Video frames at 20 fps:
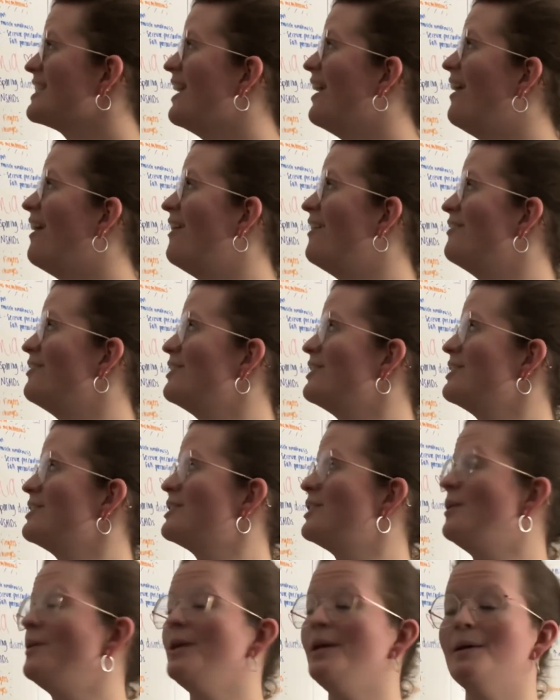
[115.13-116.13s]
of
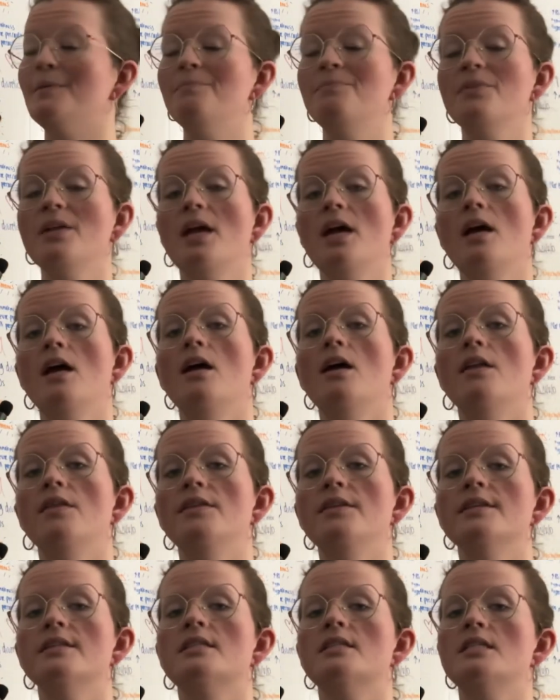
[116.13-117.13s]
sodium,
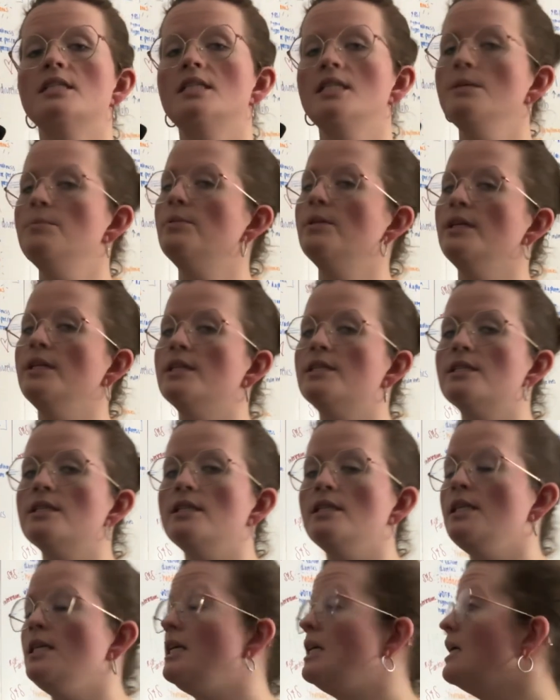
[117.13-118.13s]
this depletes
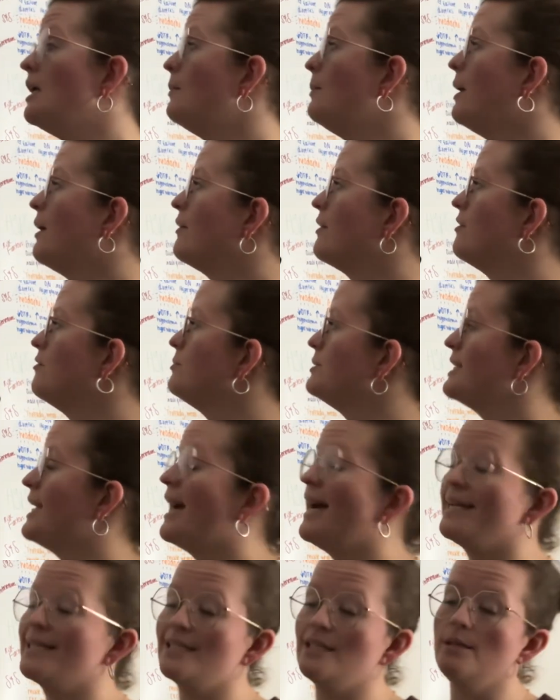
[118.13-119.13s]
the amount of
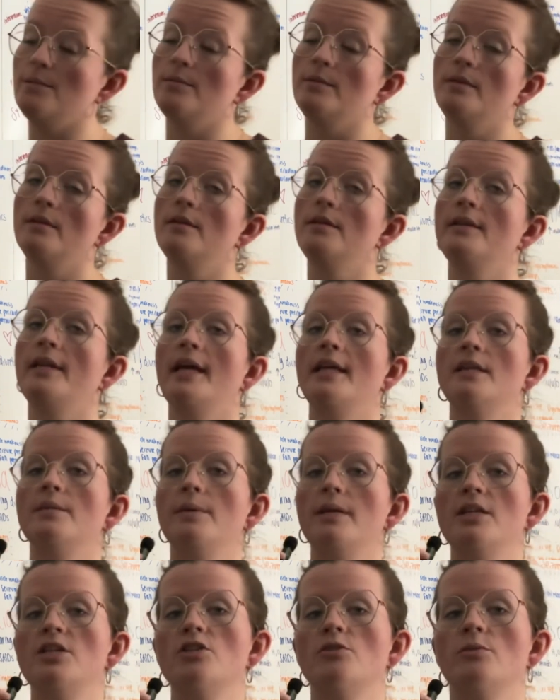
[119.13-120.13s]
potassium that the
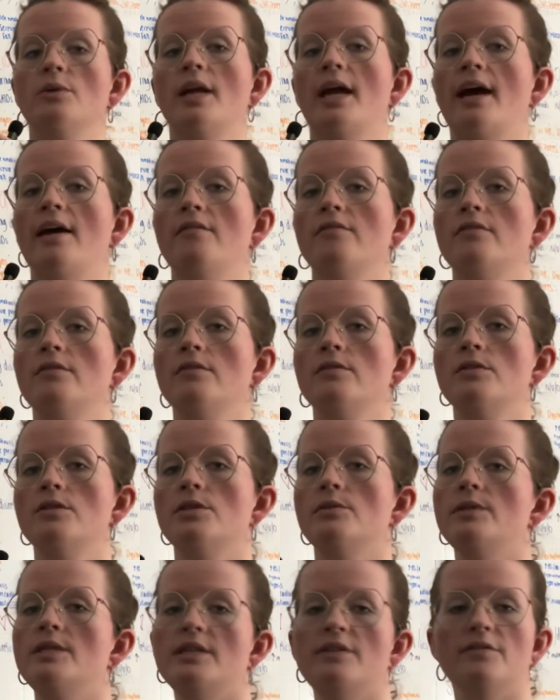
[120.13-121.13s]
patient would have.
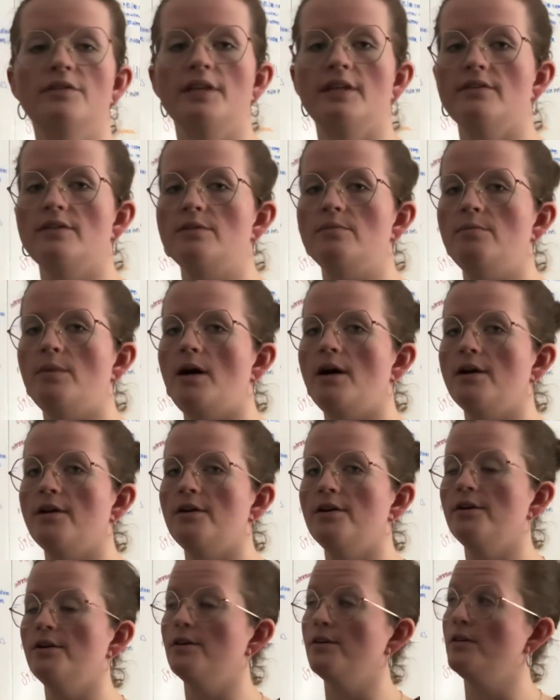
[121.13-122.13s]
So we definitely have to
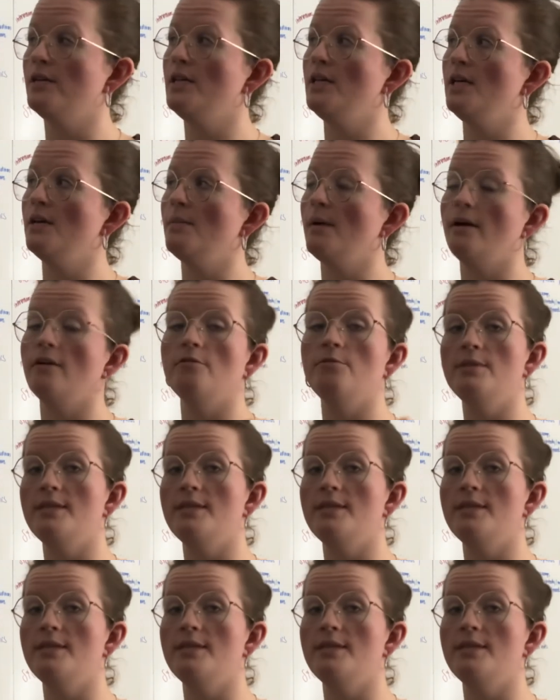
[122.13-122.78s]
monitor the amount of